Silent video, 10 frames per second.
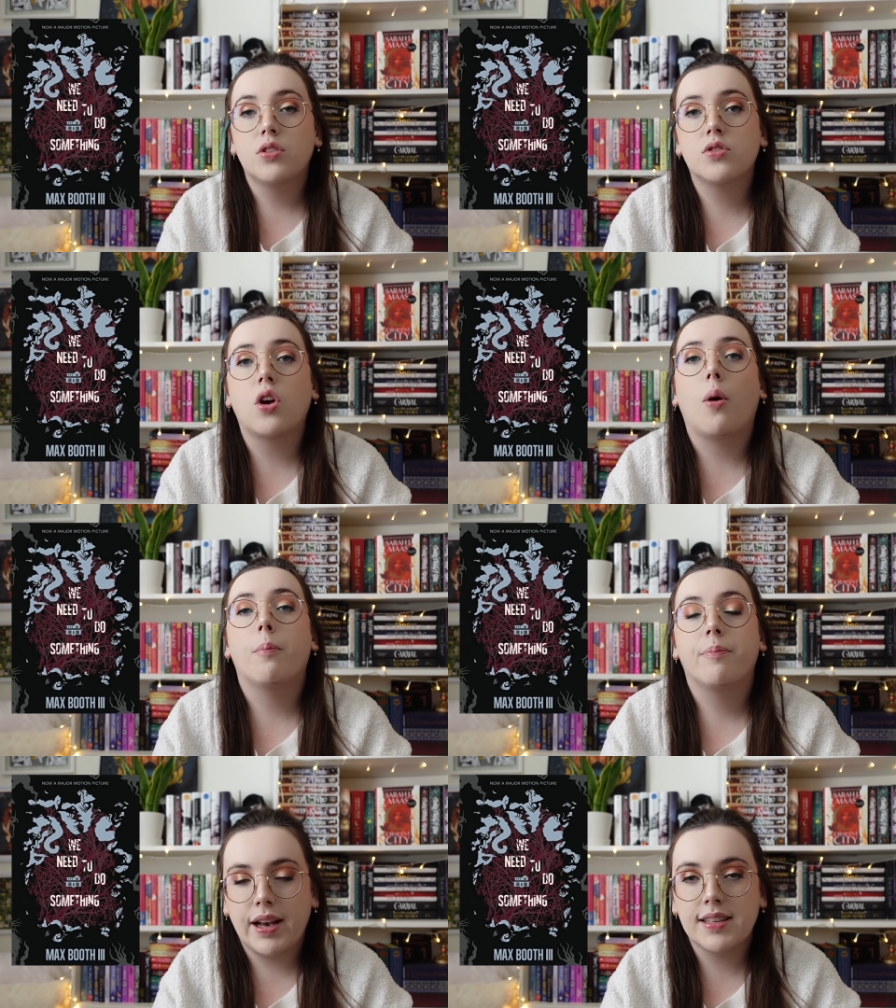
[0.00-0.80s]
So
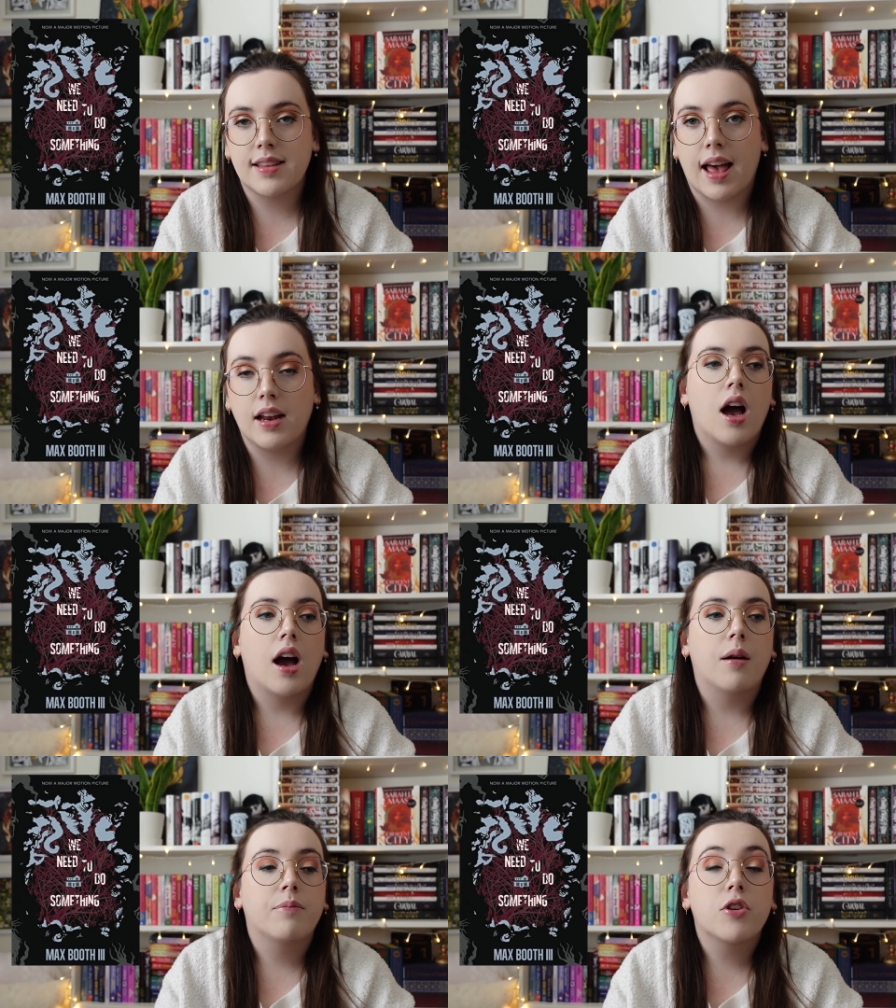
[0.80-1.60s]
past that,
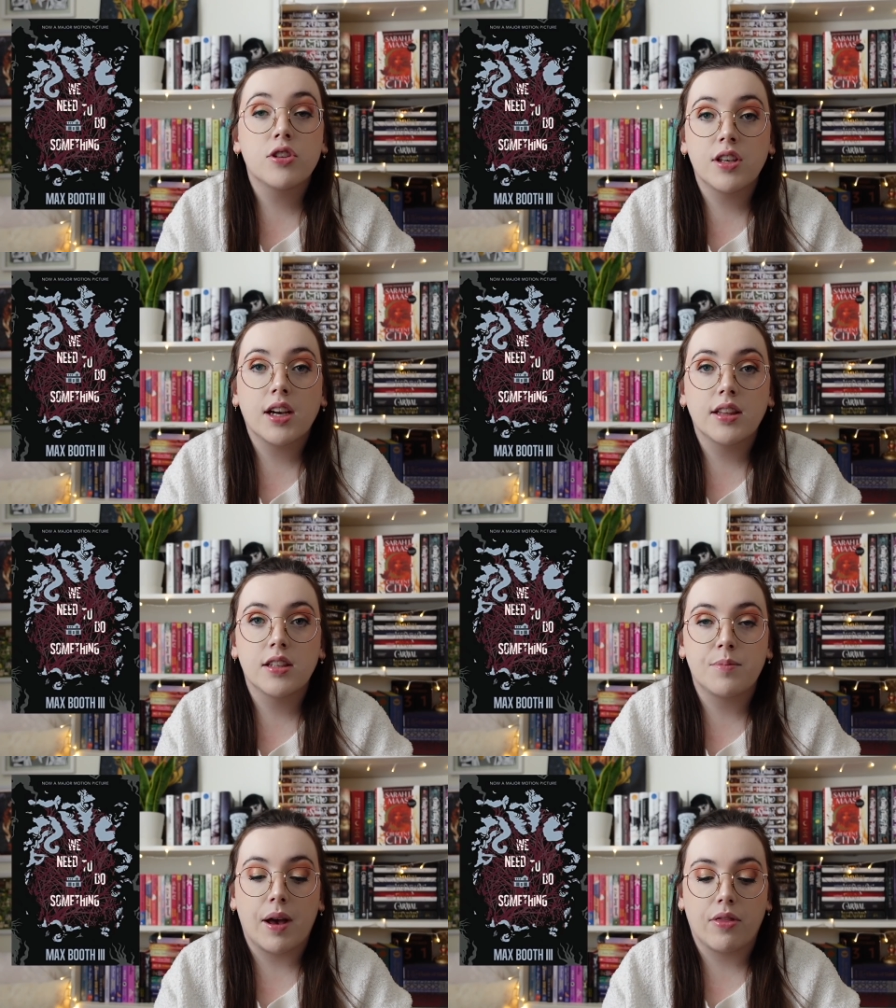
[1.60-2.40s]
uh, they're stuck in
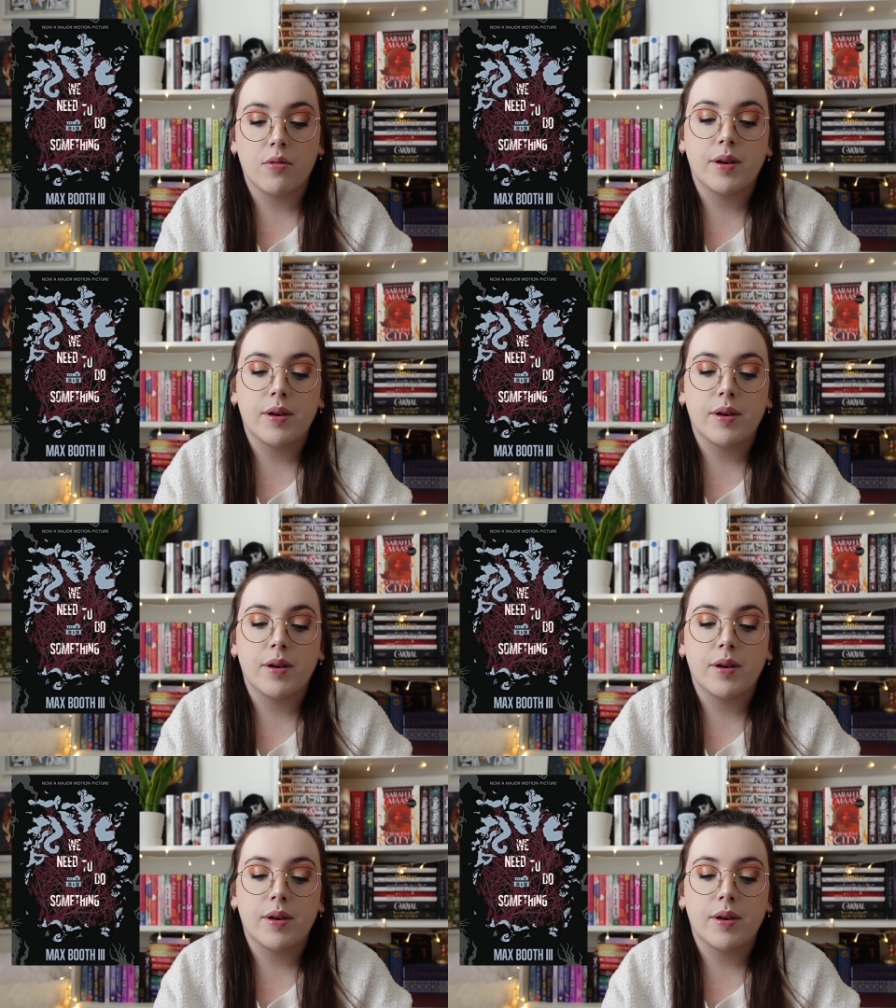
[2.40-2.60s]
this bathroom.